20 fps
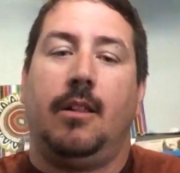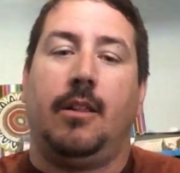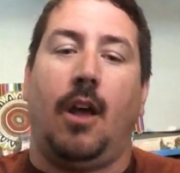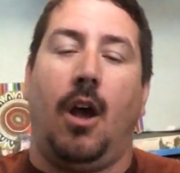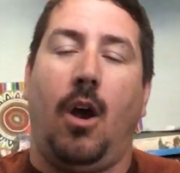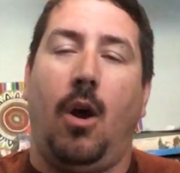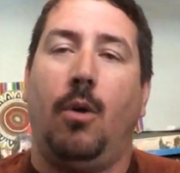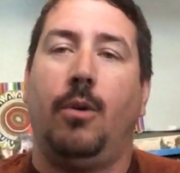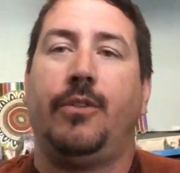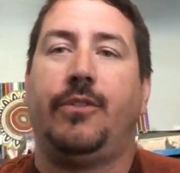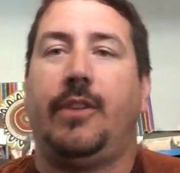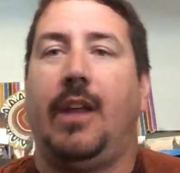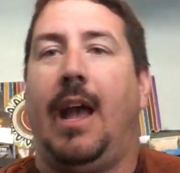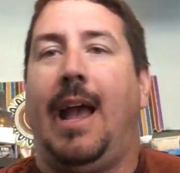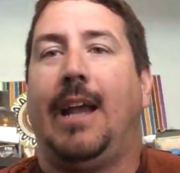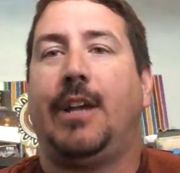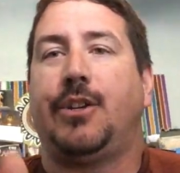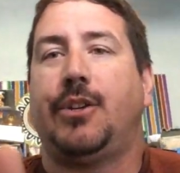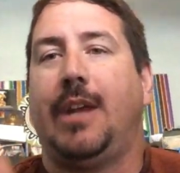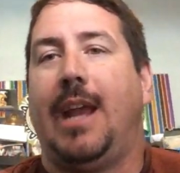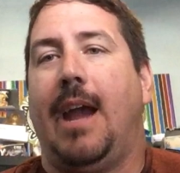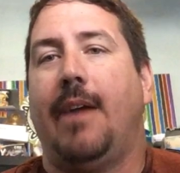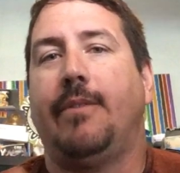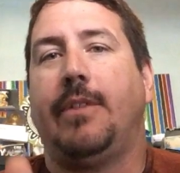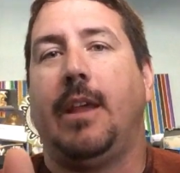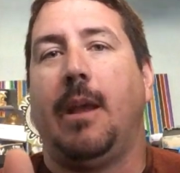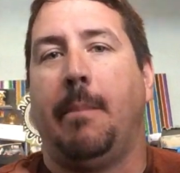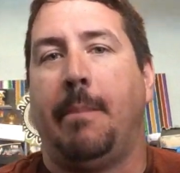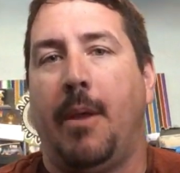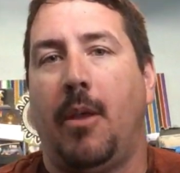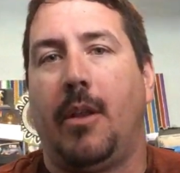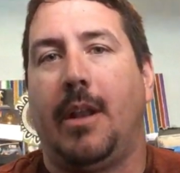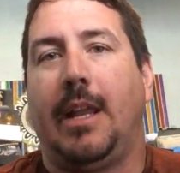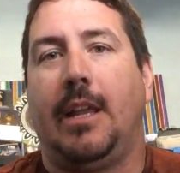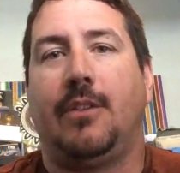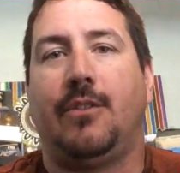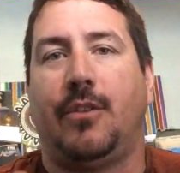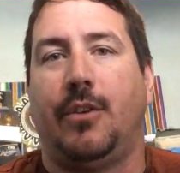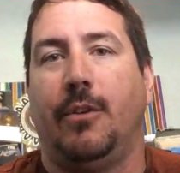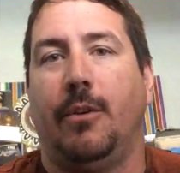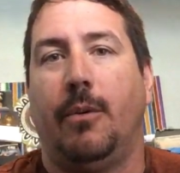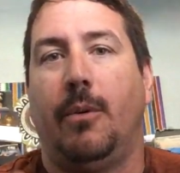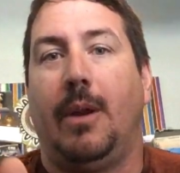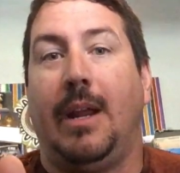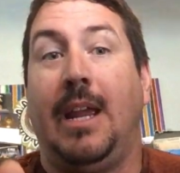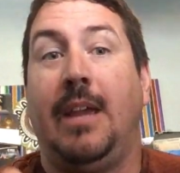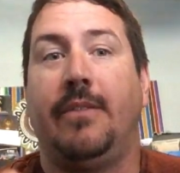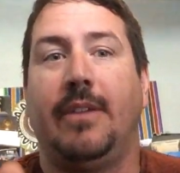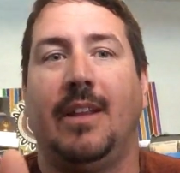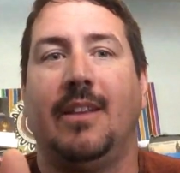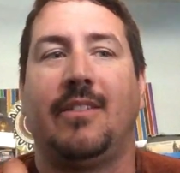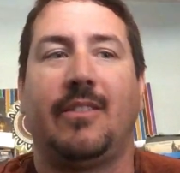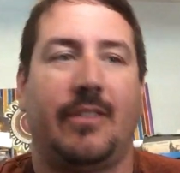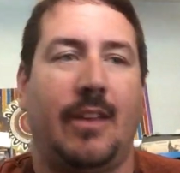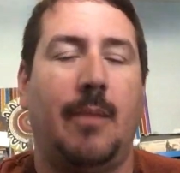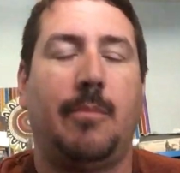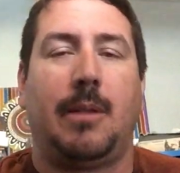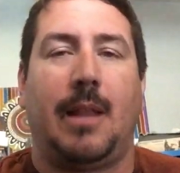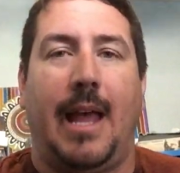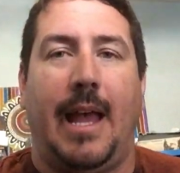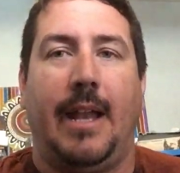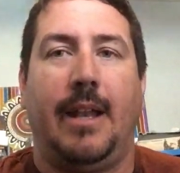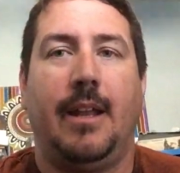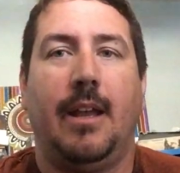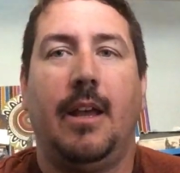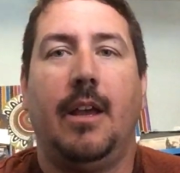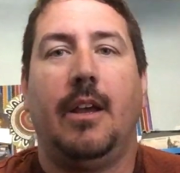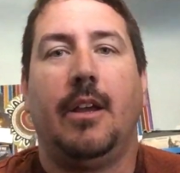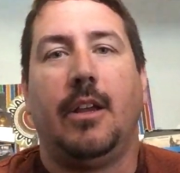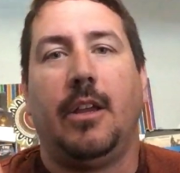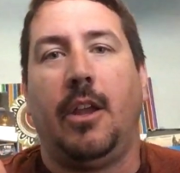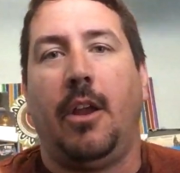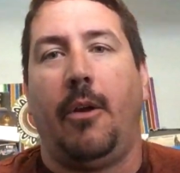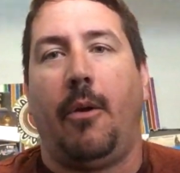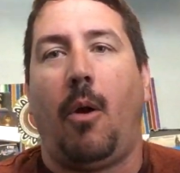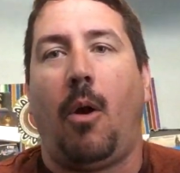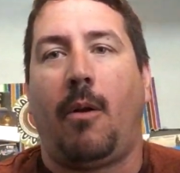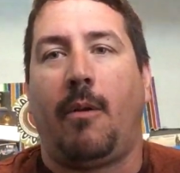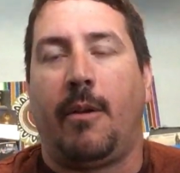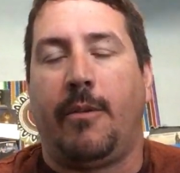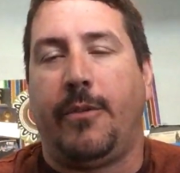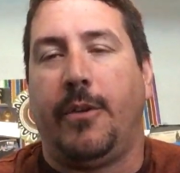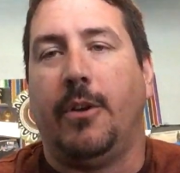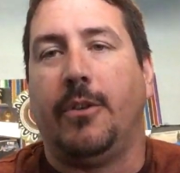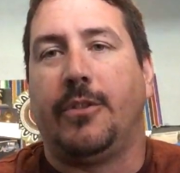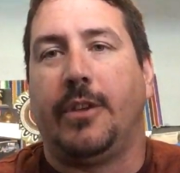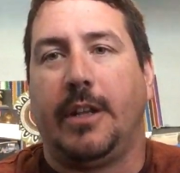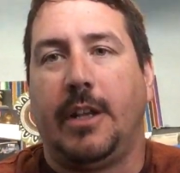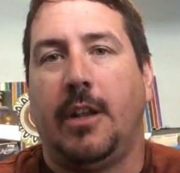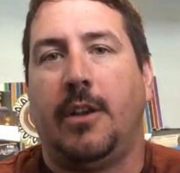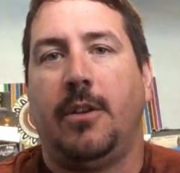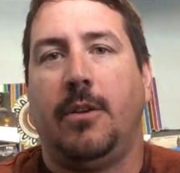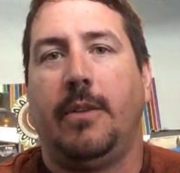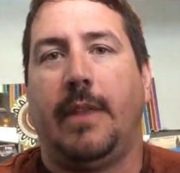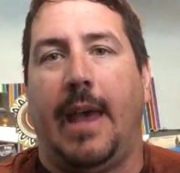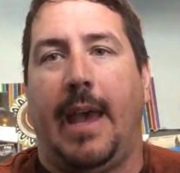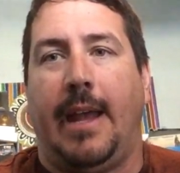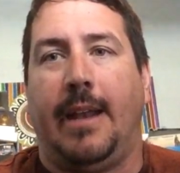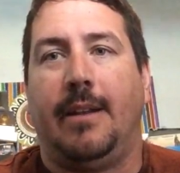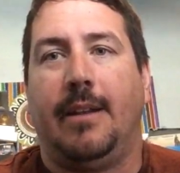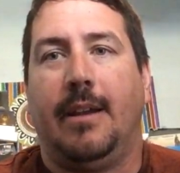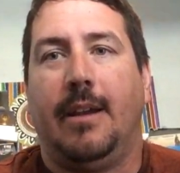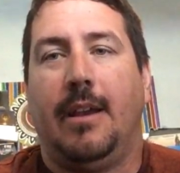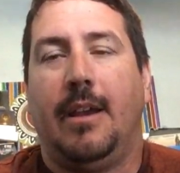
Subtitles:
the hosts actually have the ability to even sublet. You are refusing to do that.